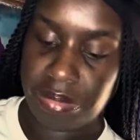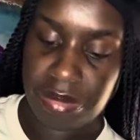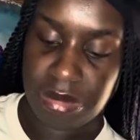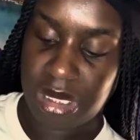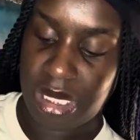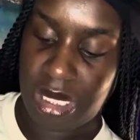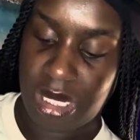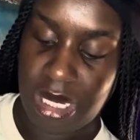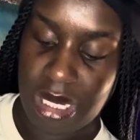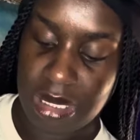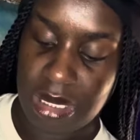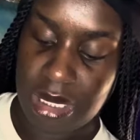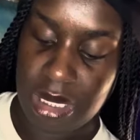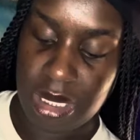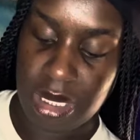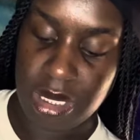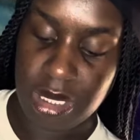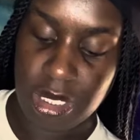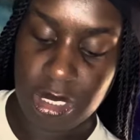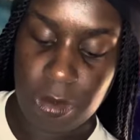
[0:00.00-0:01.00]
Like I said,
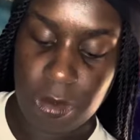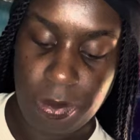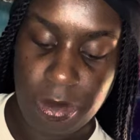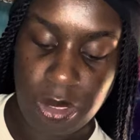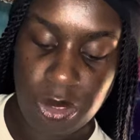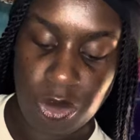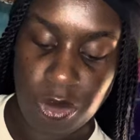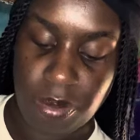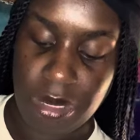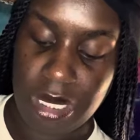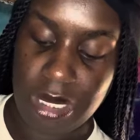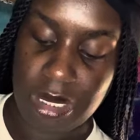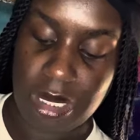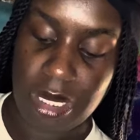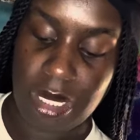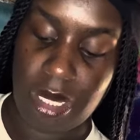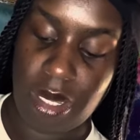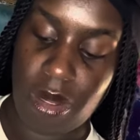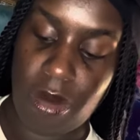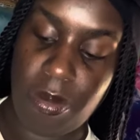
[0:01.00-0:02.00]
this is a special place in
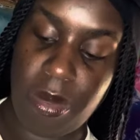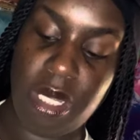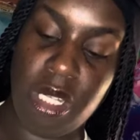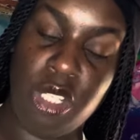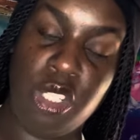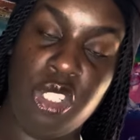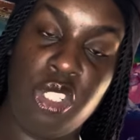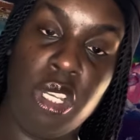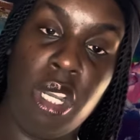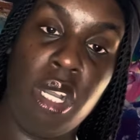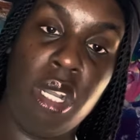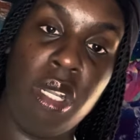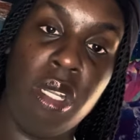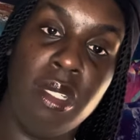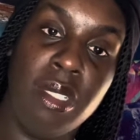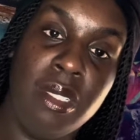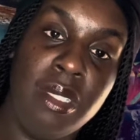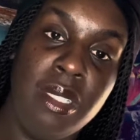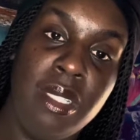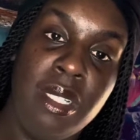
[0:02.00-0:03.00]
hell. Because
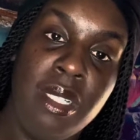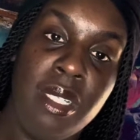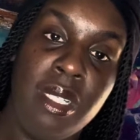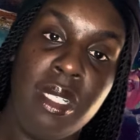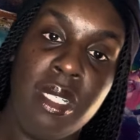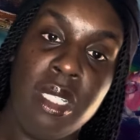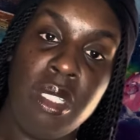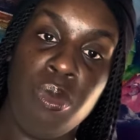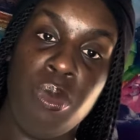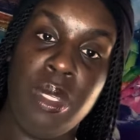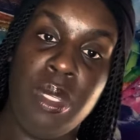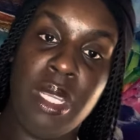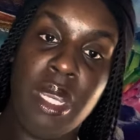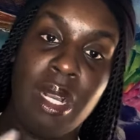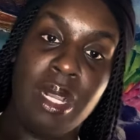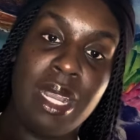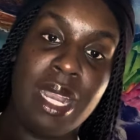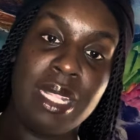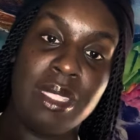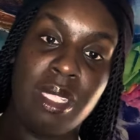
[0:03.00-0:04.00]
y'all, when y'all
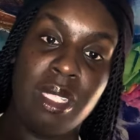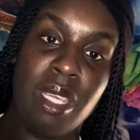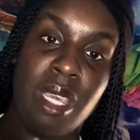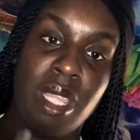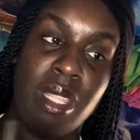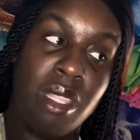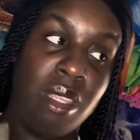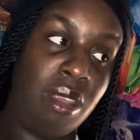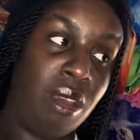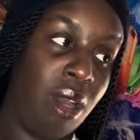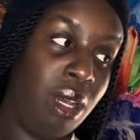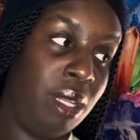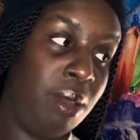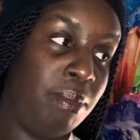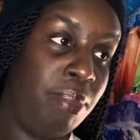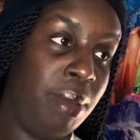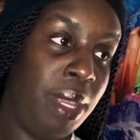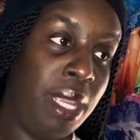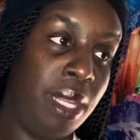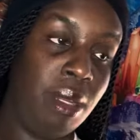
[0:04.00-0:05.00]
got together, y'all didn't
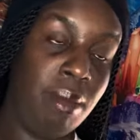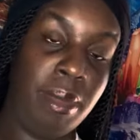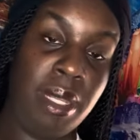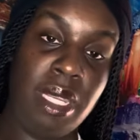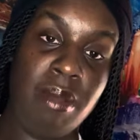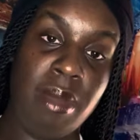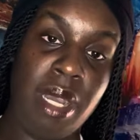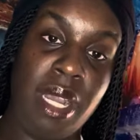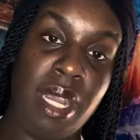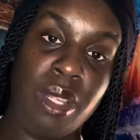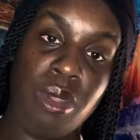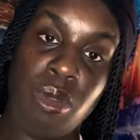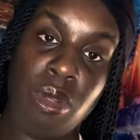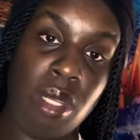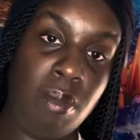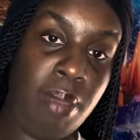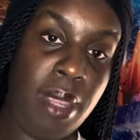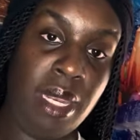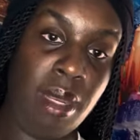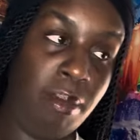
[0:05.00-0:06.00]
pay them any mind. You
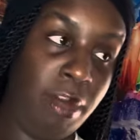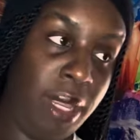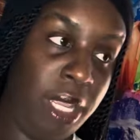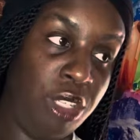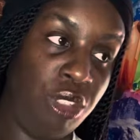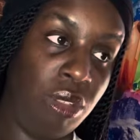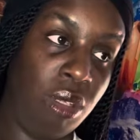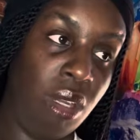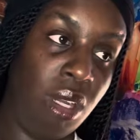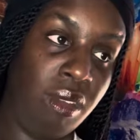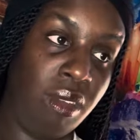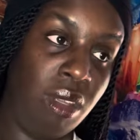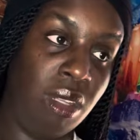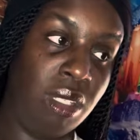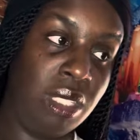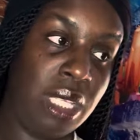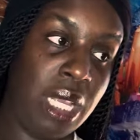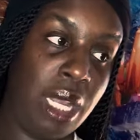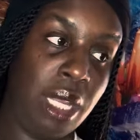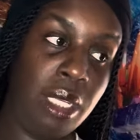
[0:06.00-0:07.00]
didn't pay the matriarch your
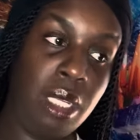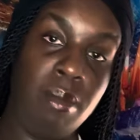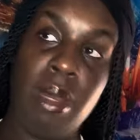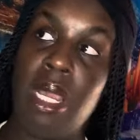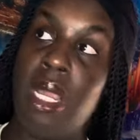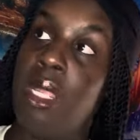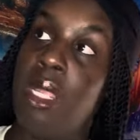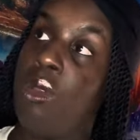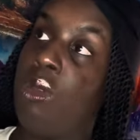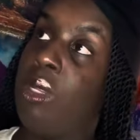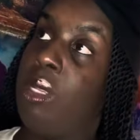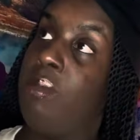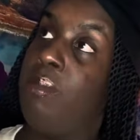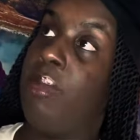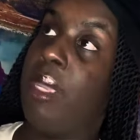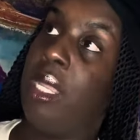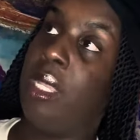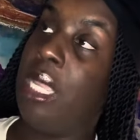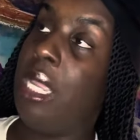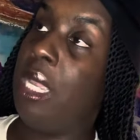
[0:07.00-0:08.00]
side of your mind. You didn't
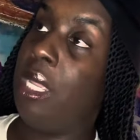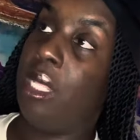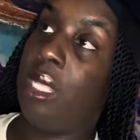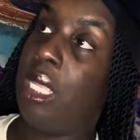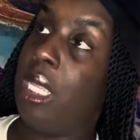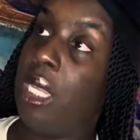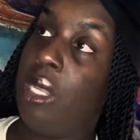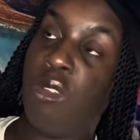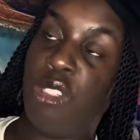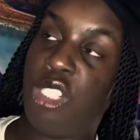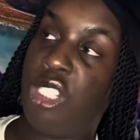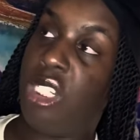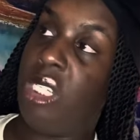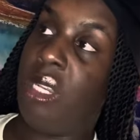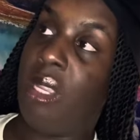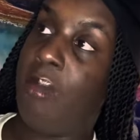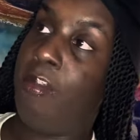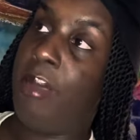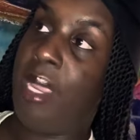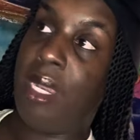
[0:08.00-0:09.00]
pay, he or she
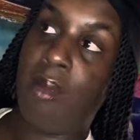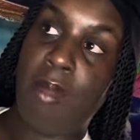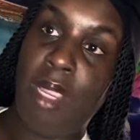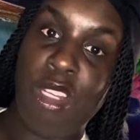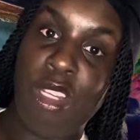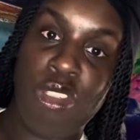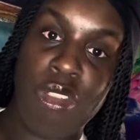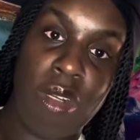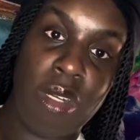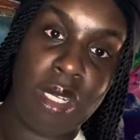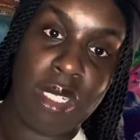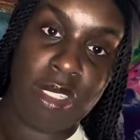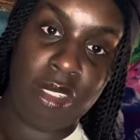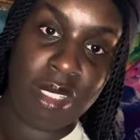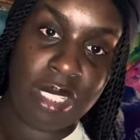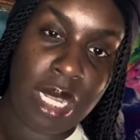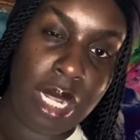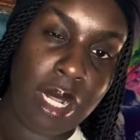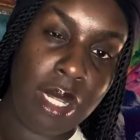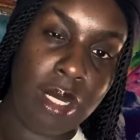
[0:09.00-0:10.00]
didn't pay the matriarch their
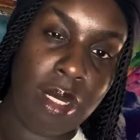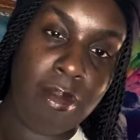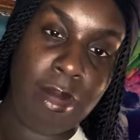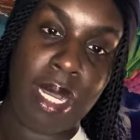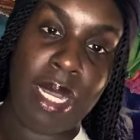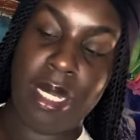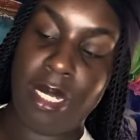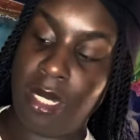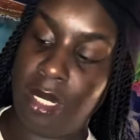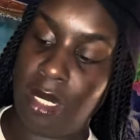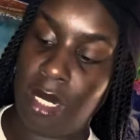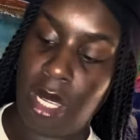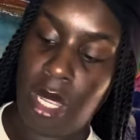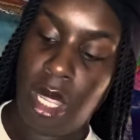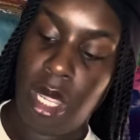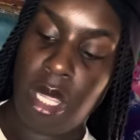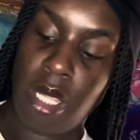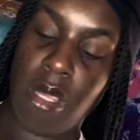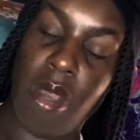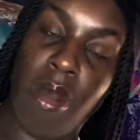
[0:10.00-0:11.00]
side of the mind.
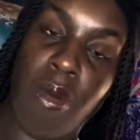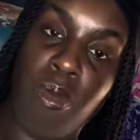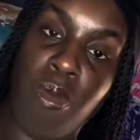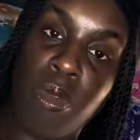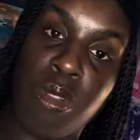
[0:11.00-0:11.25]
Y'all were